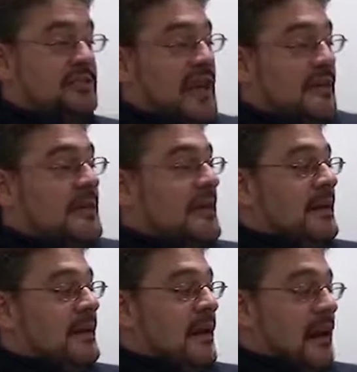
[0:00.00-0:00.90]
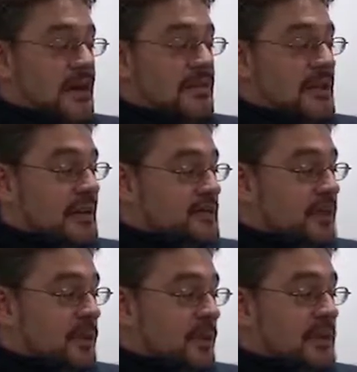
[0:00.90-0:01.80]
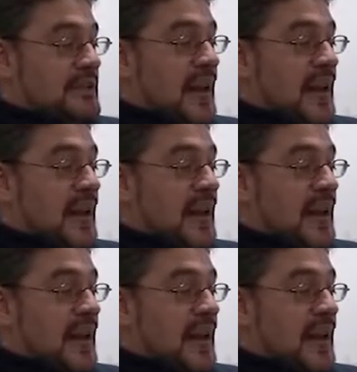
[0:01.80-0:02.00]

Now, I think at some point